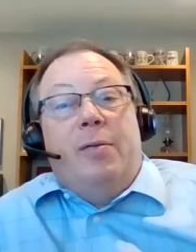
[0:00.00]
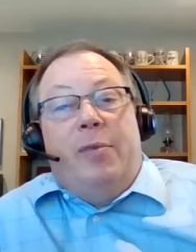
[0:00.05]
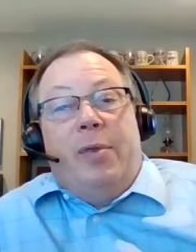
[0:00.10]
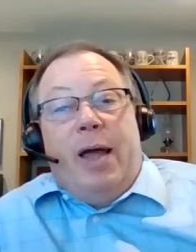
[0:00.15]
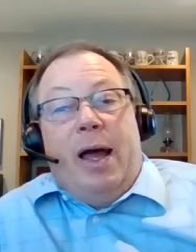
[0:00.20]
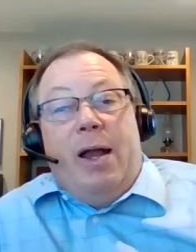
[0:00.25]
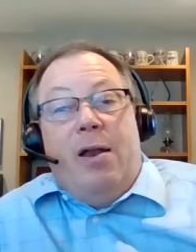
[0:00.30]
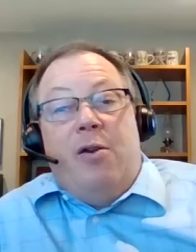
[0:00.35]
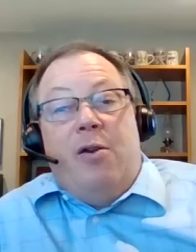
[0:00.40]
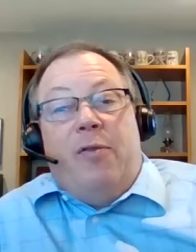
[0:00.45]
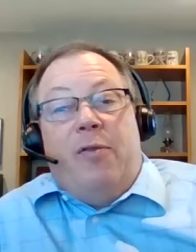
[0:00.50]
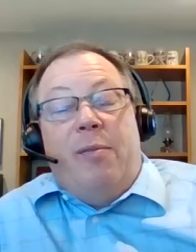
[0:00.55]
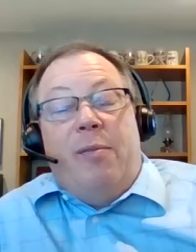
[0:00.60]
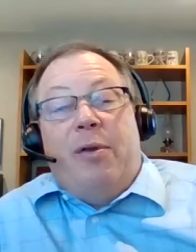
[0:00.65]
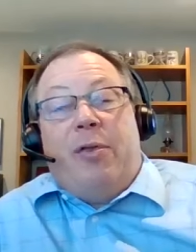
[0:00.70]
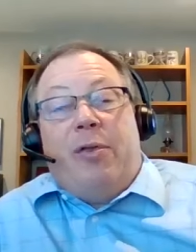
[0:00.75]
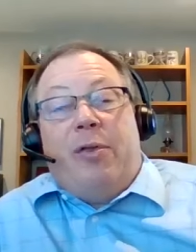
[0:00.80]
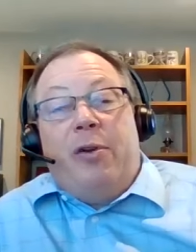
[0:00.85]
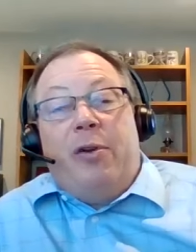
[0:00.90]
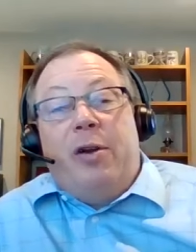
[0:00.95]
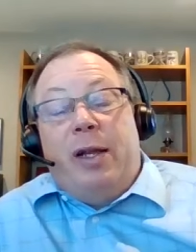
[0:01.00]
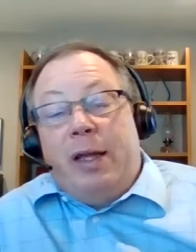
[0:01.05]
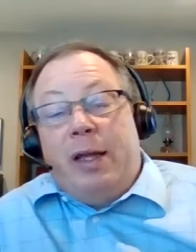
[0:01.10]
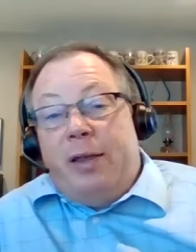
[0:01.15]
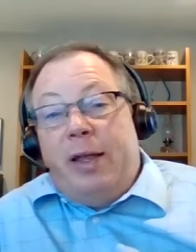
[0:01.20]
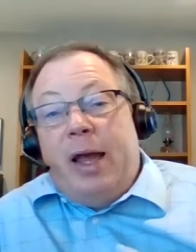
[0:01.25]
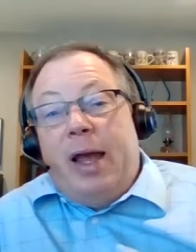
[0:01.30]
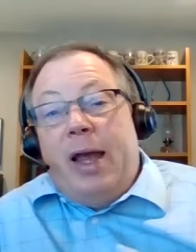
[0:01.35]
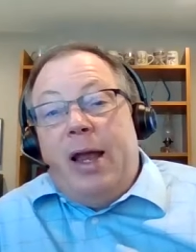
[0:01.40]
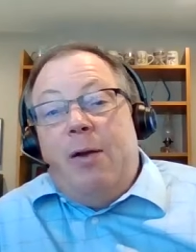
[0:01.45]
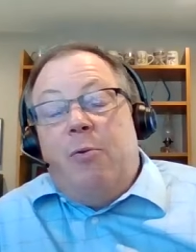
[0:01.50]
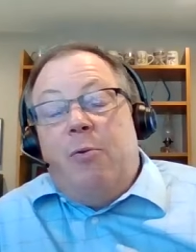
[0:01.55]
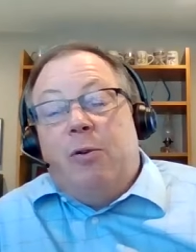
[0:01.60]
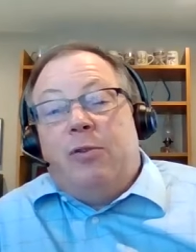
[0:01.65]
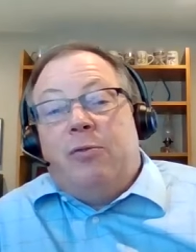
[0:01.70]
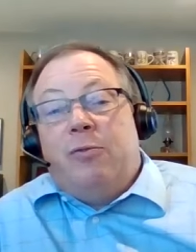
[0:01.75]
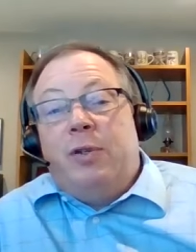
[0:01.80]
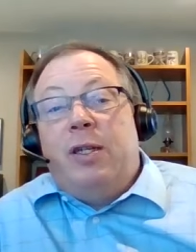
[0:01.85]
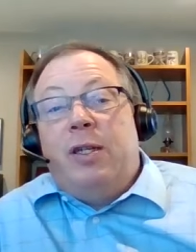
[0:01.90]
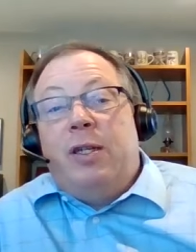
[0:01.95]
that November 30th date,
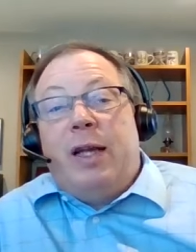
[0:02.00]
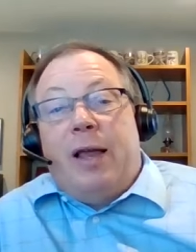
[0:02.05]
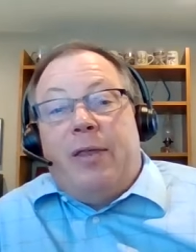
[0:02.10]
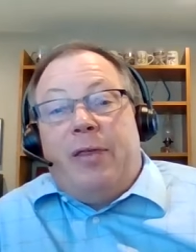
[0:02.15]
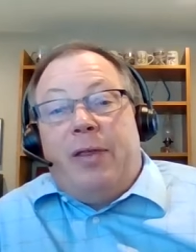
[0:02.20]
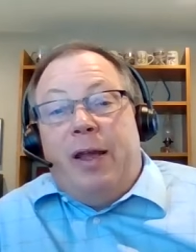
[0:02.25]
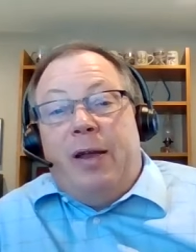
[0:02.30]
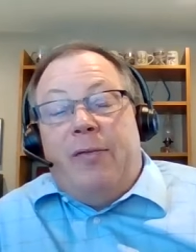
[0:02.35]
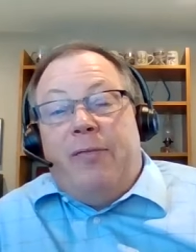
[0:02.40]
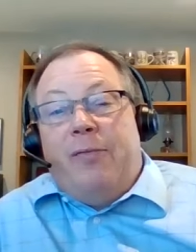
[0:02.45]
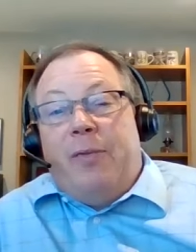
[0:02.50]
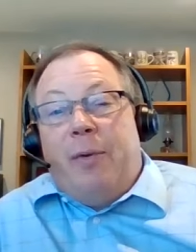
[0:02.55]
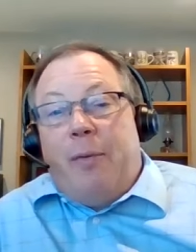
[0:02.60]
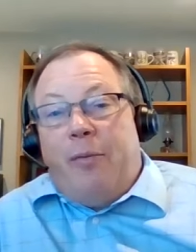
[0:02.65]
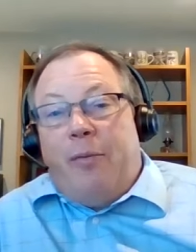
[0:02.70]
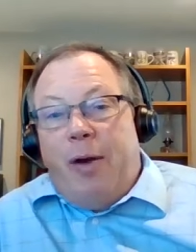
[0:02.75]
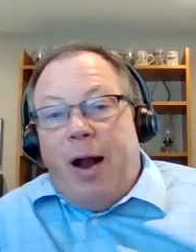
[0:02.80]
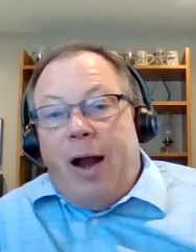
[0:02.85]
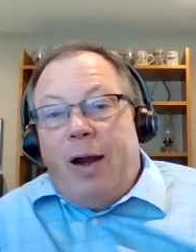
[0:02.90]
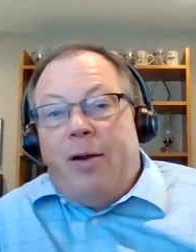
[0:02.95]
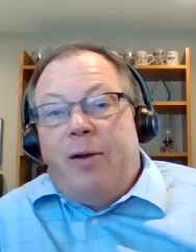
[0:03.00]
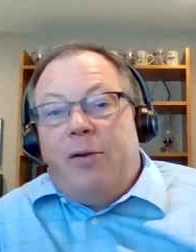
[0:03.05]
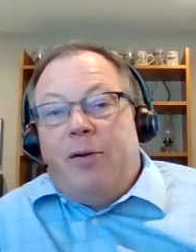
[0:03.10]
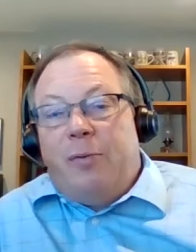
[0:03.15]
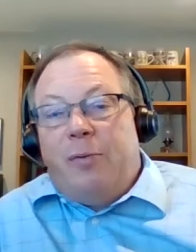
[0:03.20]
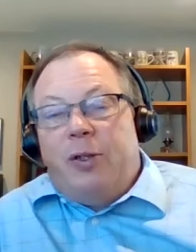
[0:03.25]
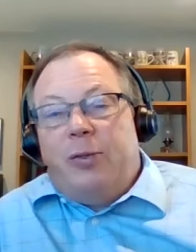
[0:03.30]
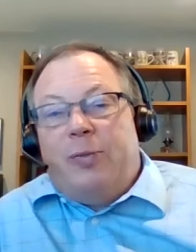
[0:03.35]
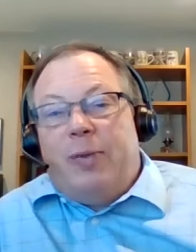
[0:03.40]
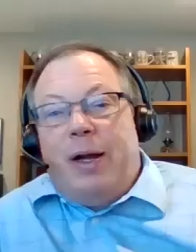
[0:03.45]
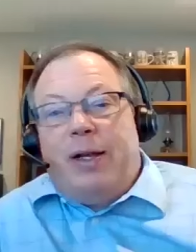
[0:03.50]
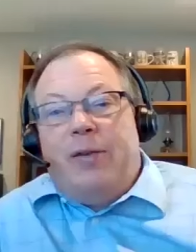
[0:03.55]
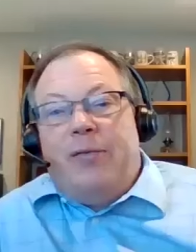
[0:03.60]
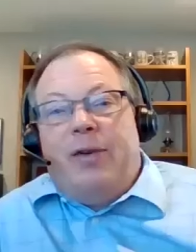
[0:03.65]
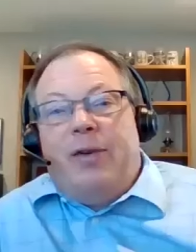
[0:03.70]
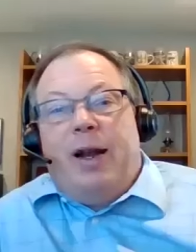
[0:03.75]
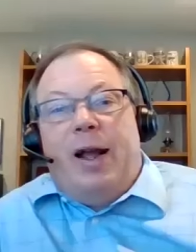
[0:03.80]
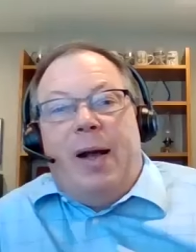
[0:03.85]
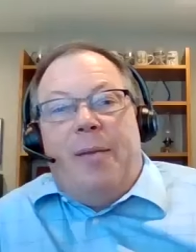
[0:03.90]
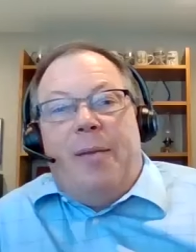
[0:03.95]
what's really, I think, from a practical perspective,
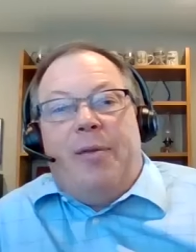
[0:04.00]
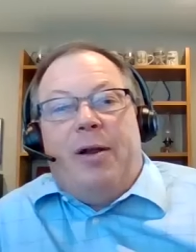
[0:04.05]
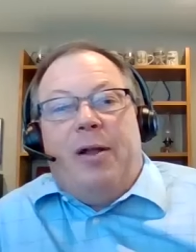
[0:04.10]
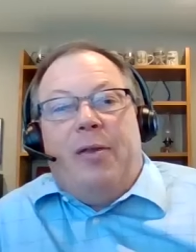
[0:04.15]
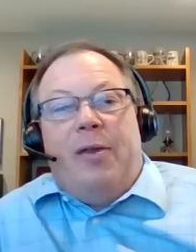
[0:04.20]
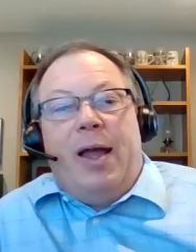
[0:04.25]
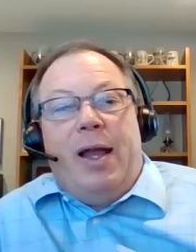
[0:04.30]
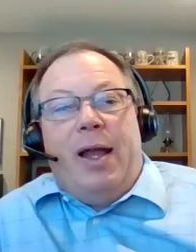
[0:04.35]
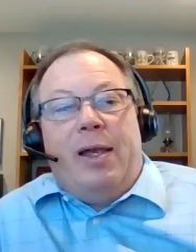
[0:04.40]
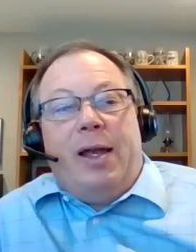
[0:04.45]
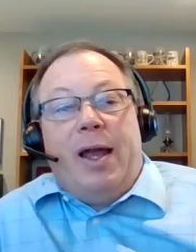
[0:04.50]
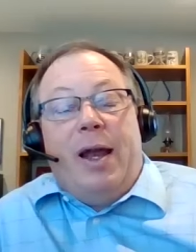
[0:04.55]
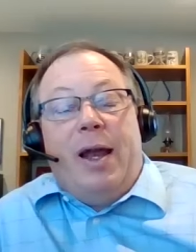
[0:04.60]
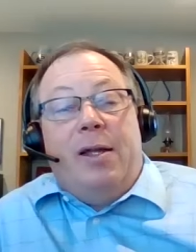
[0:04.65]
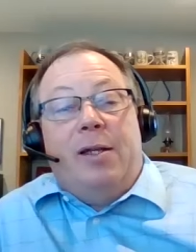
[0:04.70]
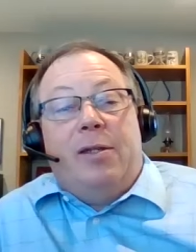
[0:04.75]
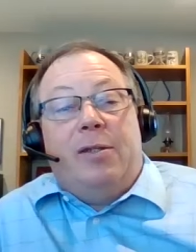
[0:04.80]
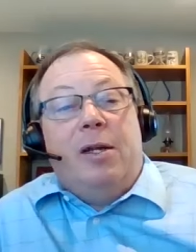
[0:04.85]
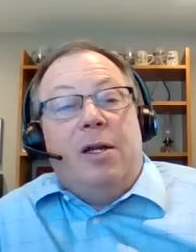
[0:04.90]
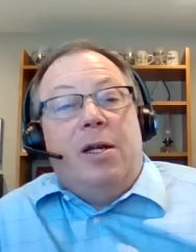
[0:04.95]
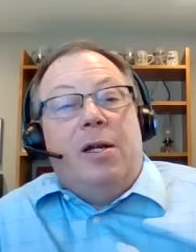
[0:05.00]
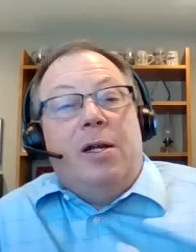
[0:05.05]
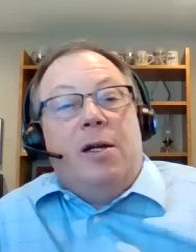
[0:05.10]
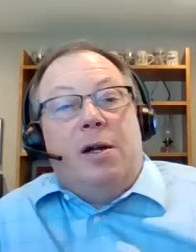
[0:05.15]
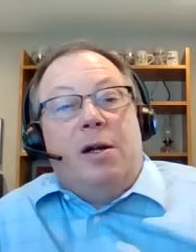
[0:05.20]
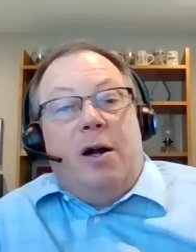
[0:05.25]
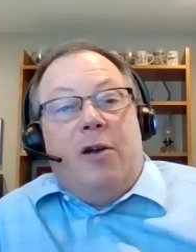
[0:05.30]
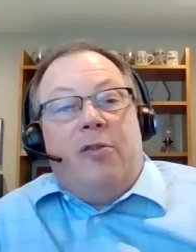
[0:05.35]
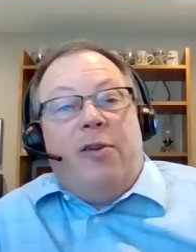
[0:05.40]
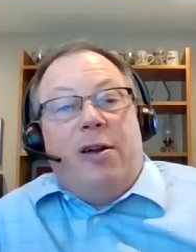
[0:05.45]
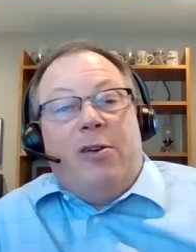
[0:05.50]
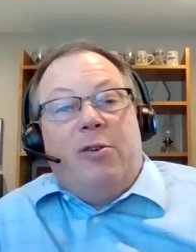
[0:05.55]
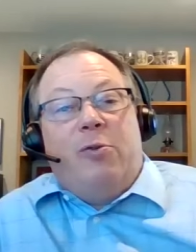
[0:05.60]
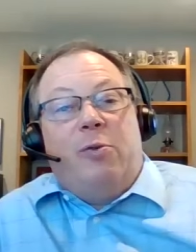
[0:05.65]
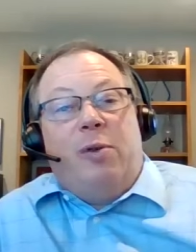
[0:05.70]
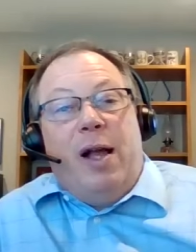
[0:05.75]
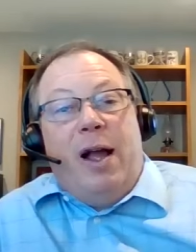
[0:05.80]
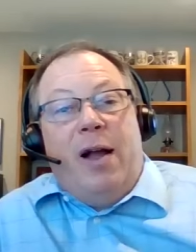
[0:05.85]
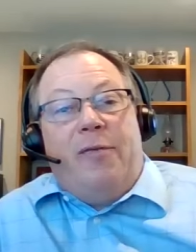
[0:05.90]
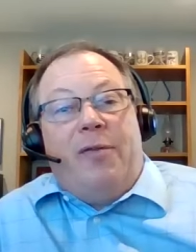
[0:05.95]
going to happen on that date is contractors
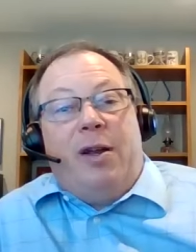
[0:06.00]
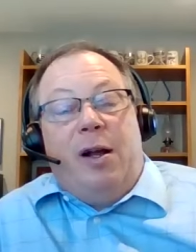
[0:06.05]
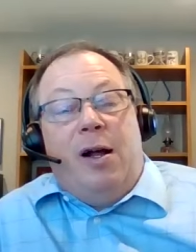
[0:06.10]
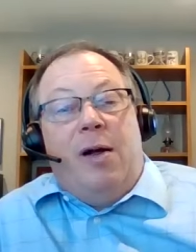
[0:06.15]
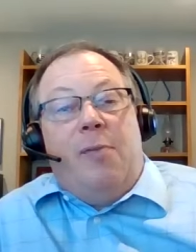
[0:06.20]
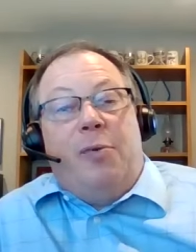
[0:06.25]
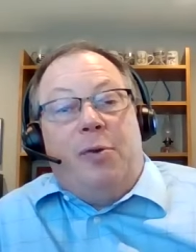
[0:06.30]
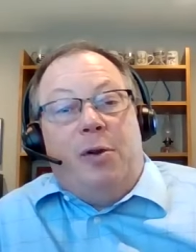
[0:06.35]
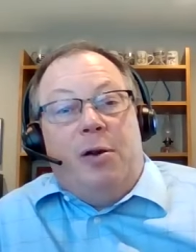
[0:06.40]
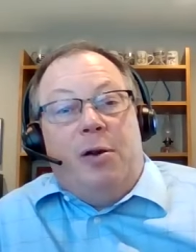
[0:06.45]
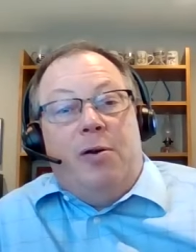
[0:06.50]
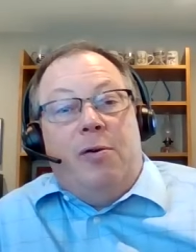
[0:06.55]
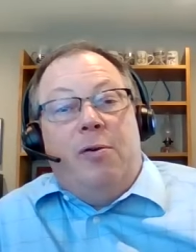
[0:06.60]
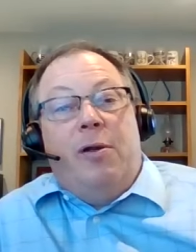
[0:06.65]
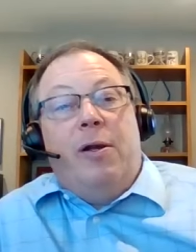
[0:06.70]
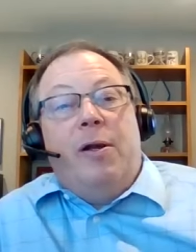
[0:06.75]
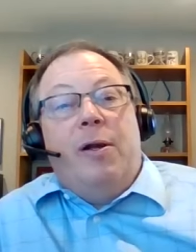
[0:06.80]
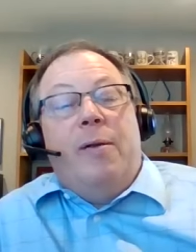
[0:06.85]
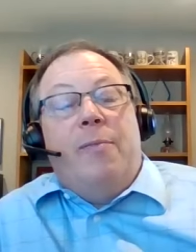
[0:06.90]
will have to upload